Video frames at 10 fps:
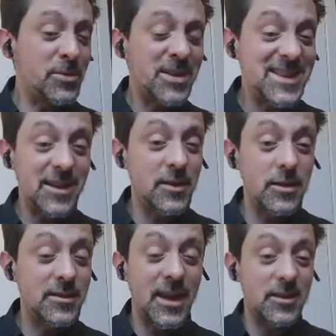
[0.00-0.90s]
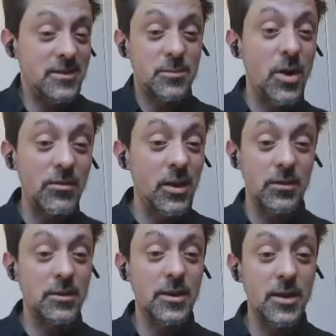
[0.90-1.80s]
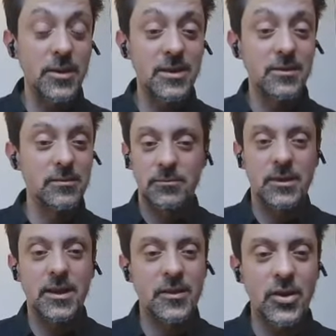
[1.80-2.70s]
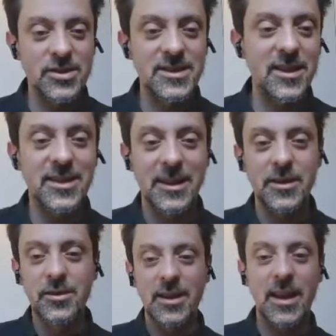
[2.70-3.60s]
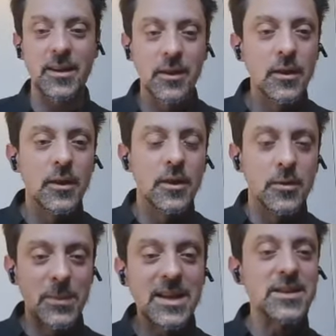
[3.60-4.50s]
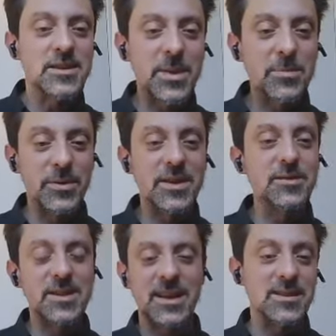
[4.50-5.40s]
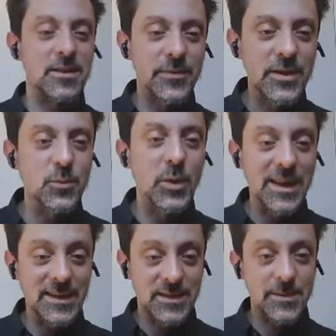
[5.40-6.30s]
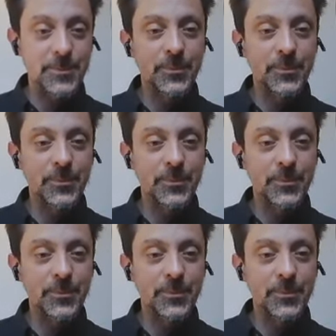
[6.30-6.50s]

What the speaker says: could download that tomorrow, and it costs nothing, and you can get millions of people using it in a few weeks.